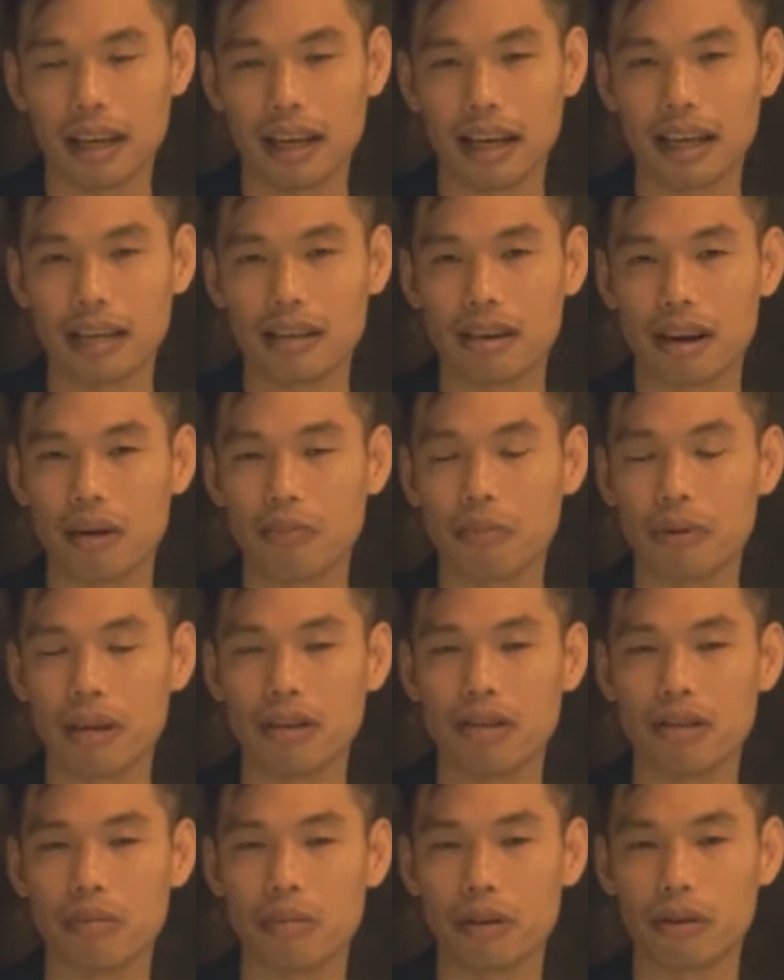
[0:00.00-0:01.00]
It taught
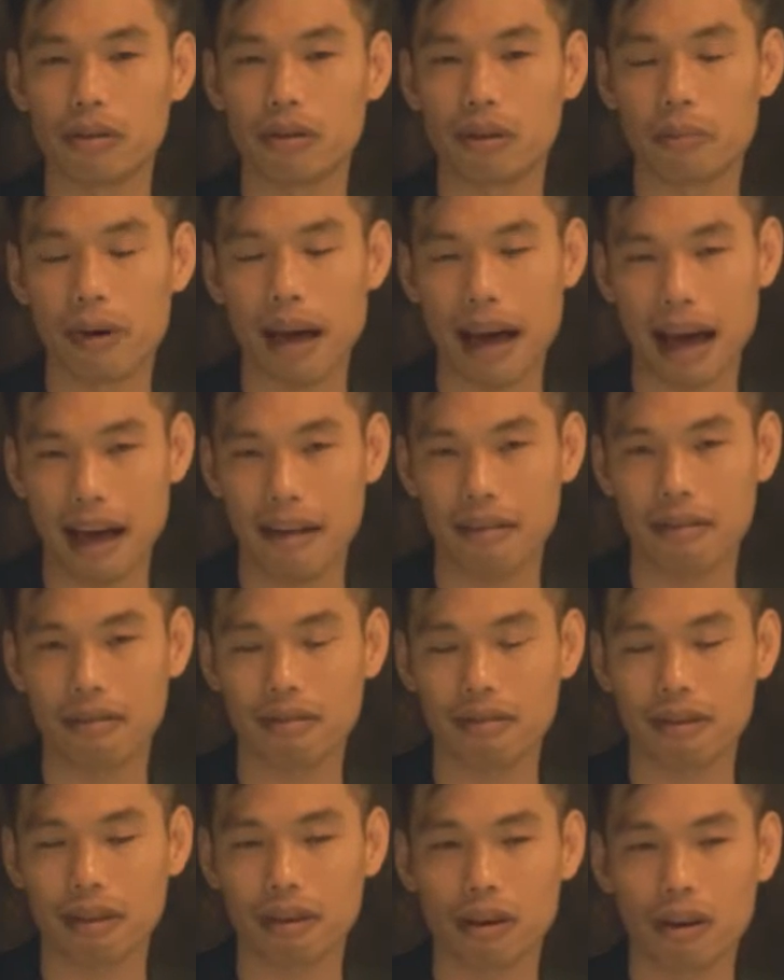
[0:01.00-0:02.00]
me to build a
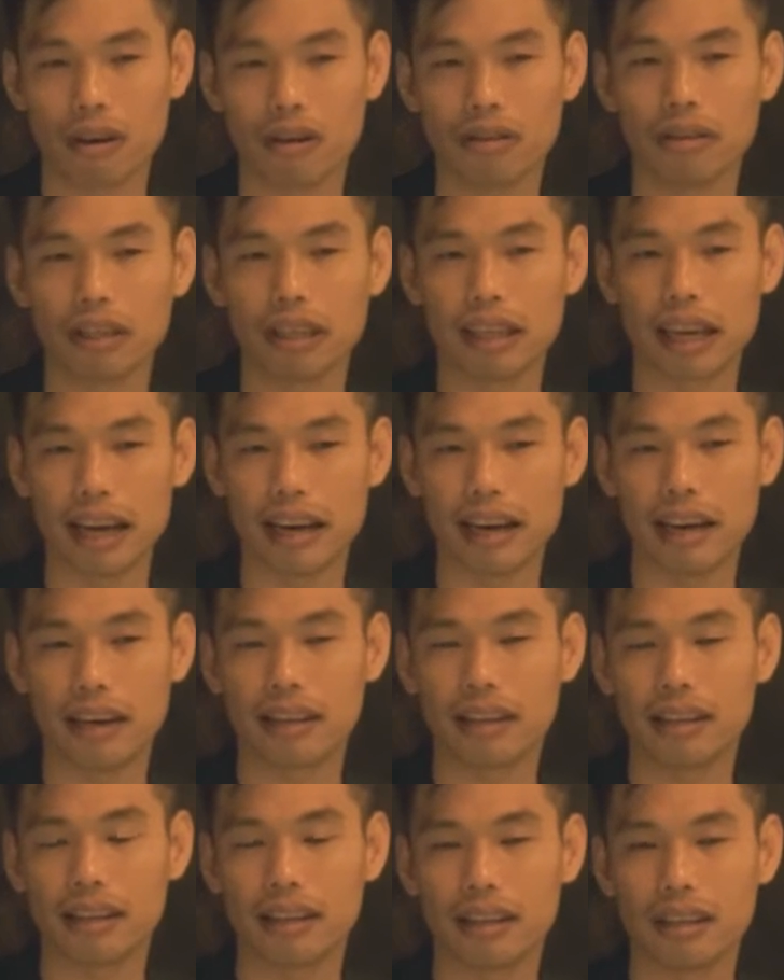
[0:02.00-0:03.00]
path in order to get
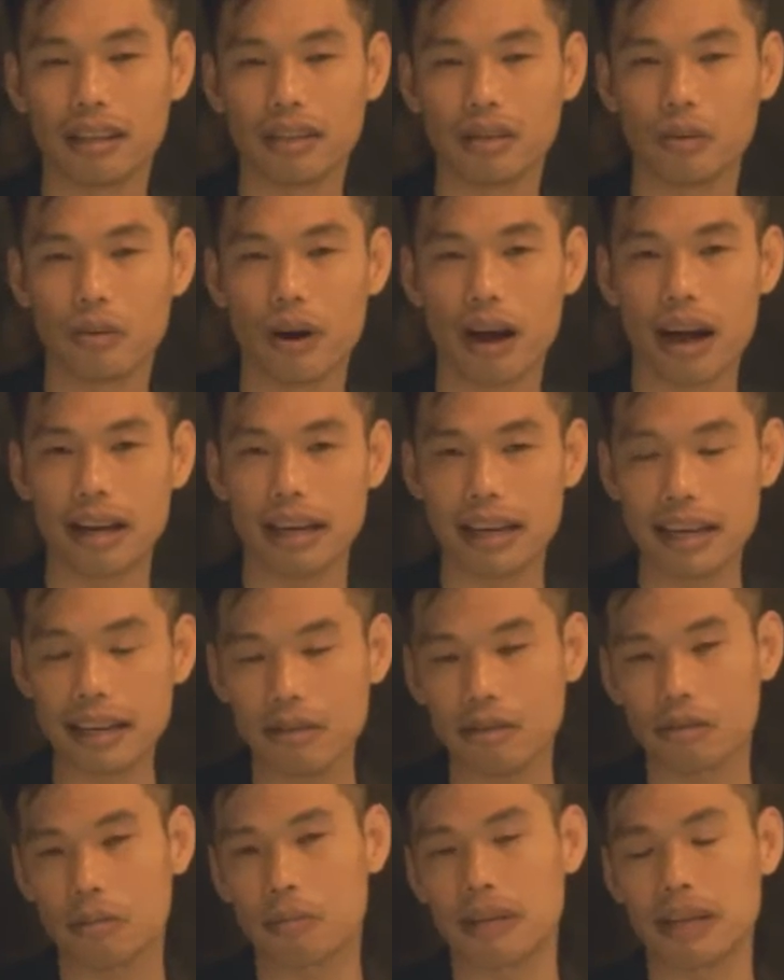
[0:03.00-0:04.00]
to where I
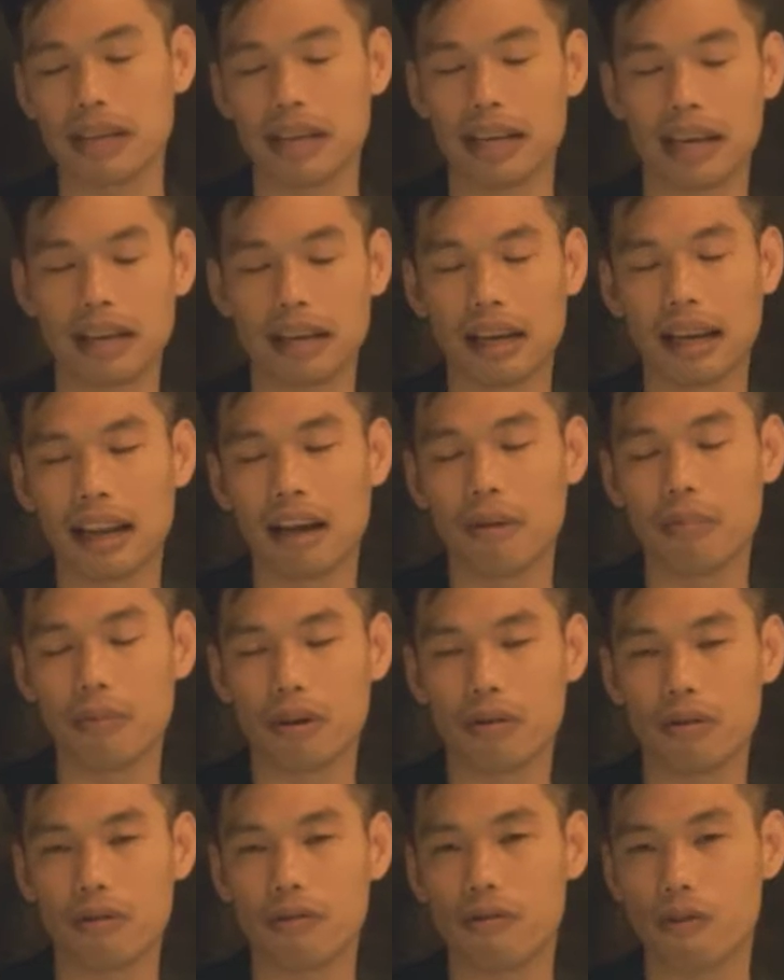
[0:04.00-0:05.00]
need to be. It
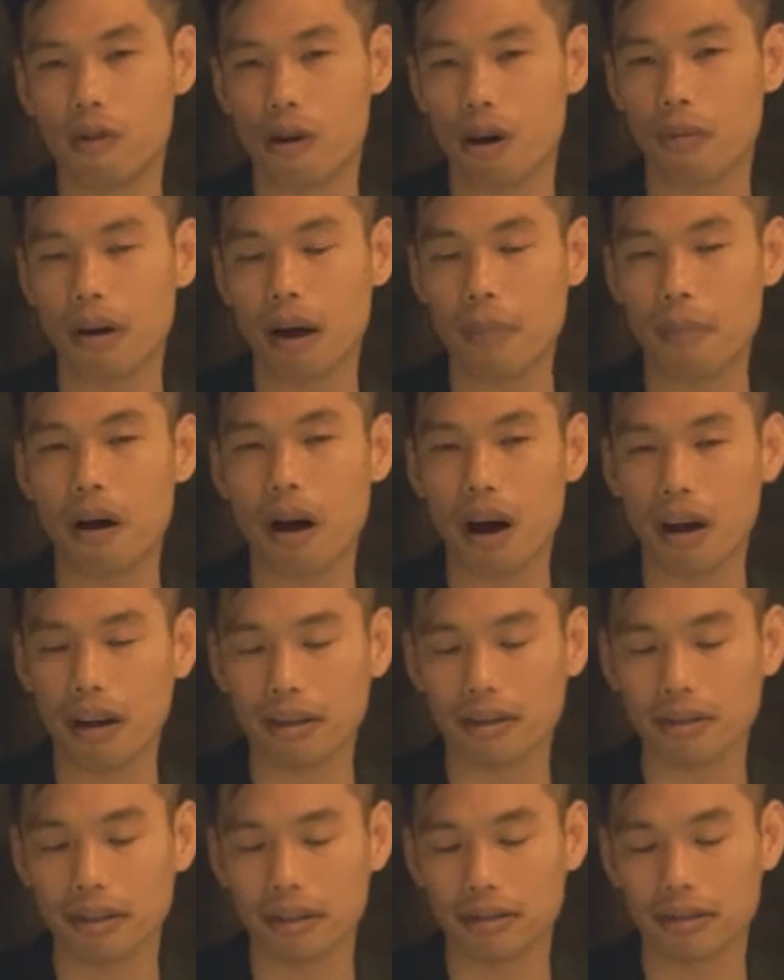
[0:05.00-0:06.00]
allowed me to form
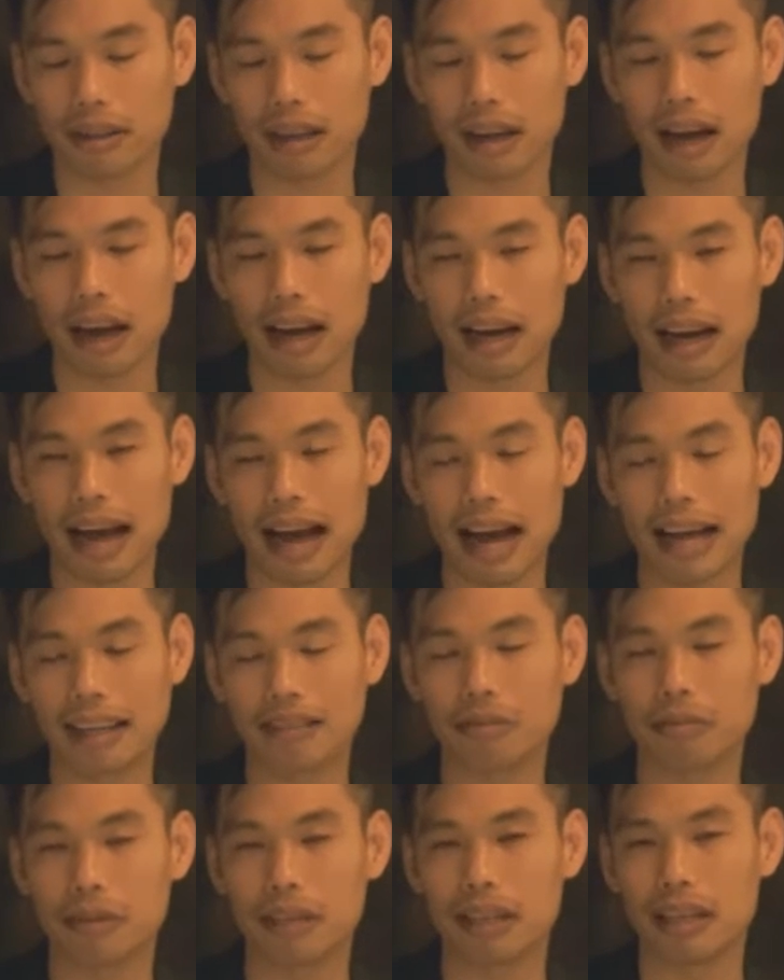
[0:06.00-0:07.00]
hypotheses. It
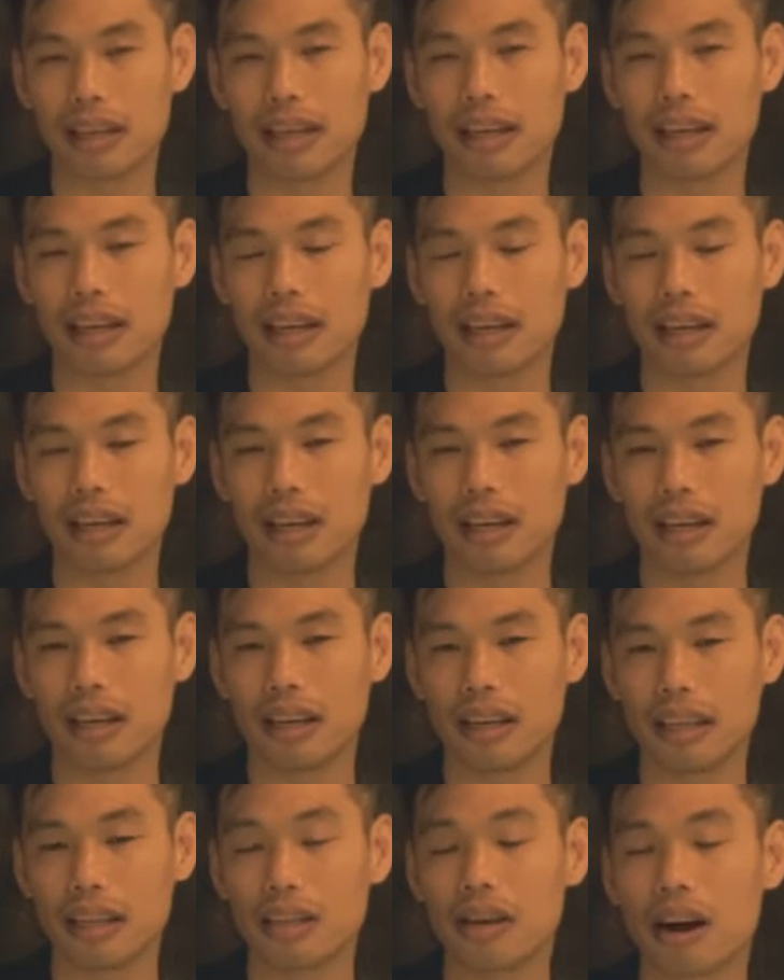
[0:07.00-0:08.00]
asked me,
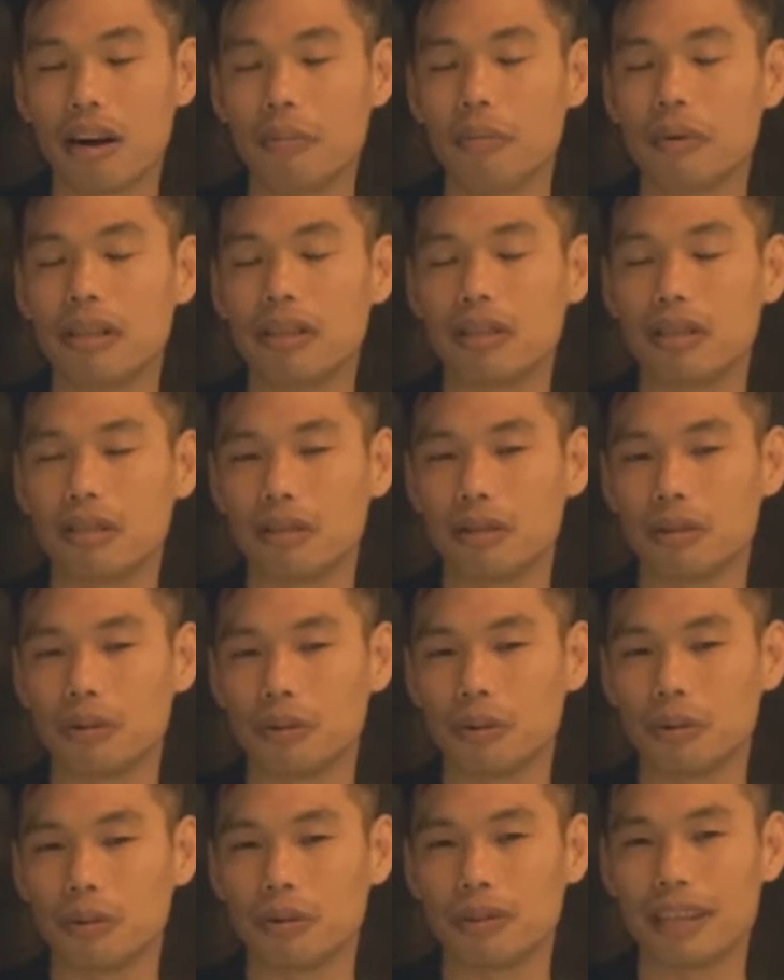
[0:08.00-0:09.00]
it taught me
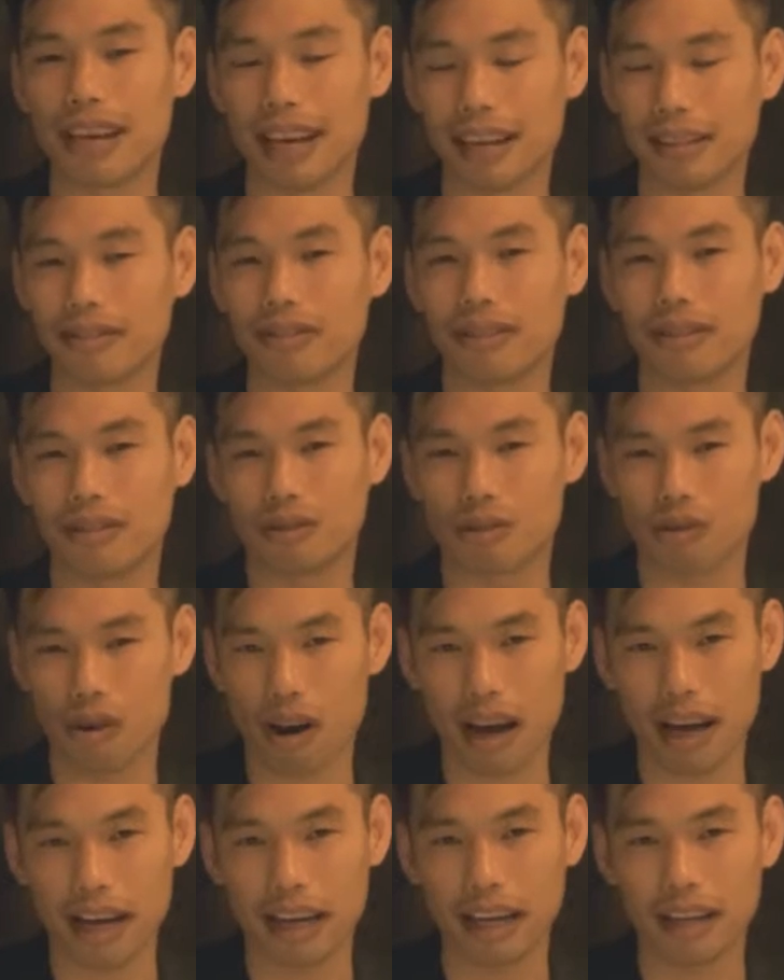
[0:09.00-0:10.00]
to test and
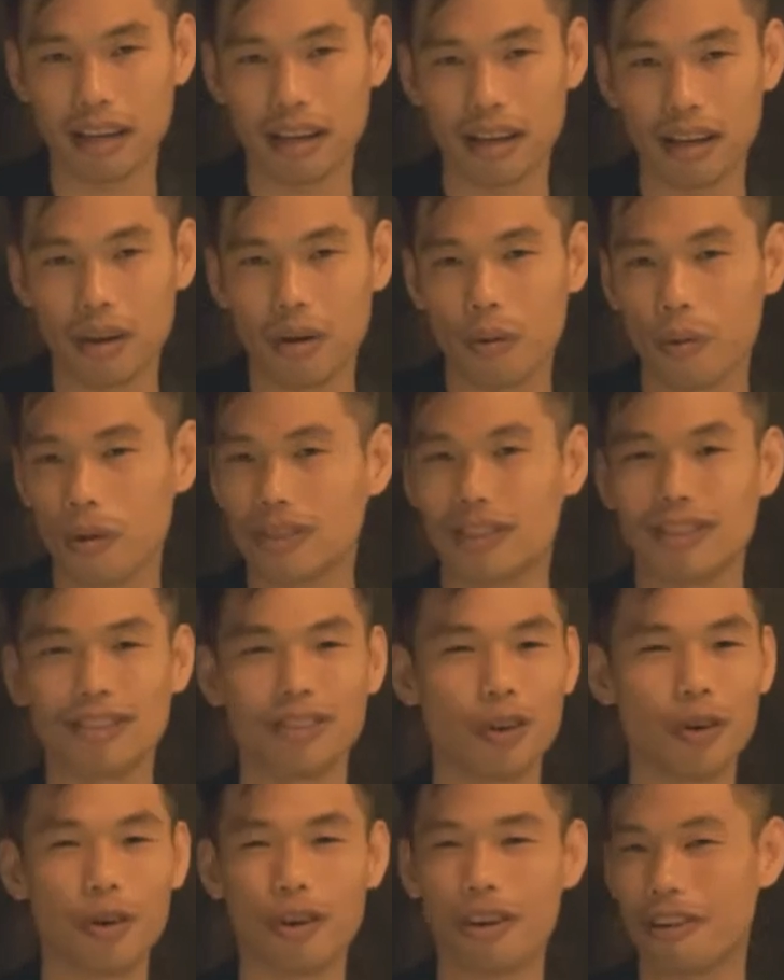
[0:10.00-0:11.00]
try, which
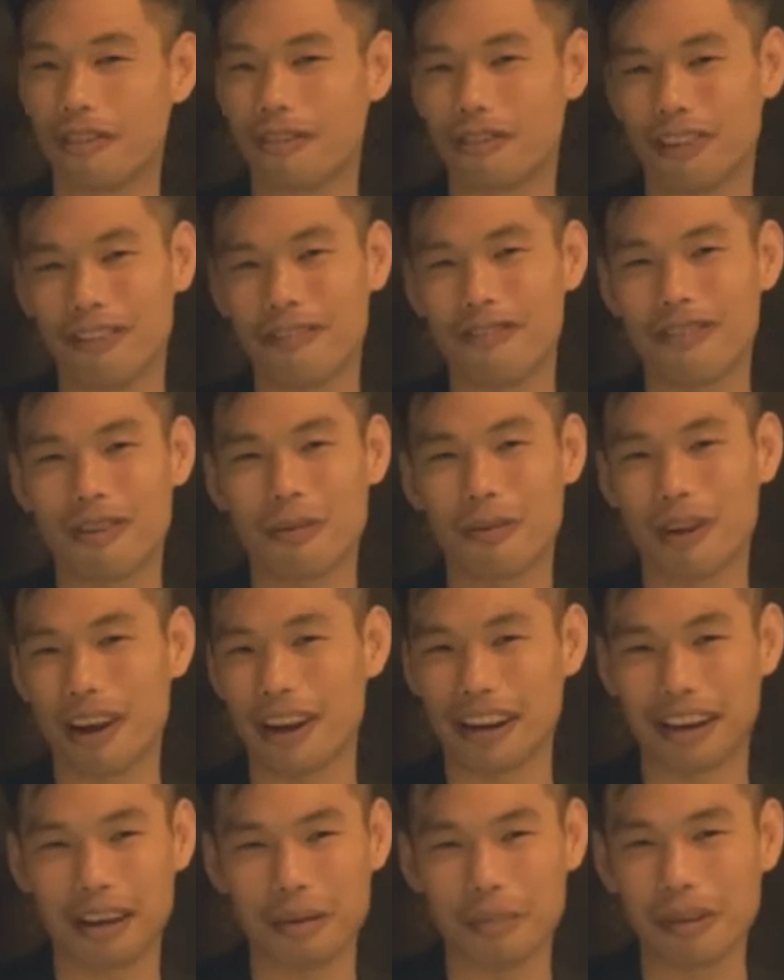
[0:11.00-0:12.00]
is no different from
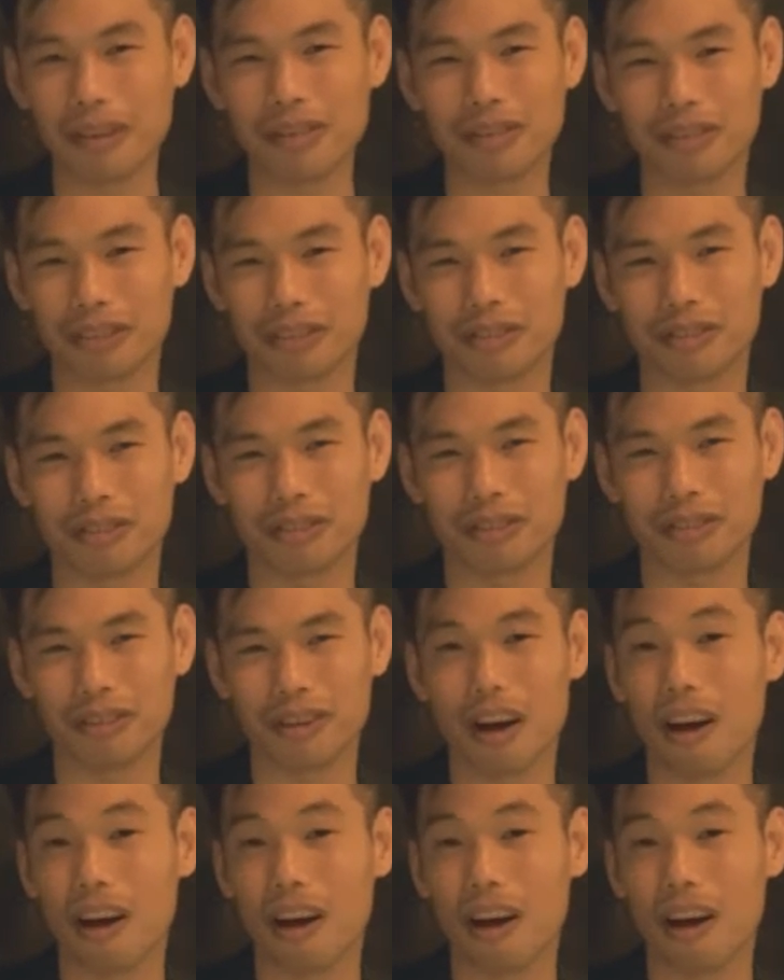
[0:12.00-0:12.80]
running a business.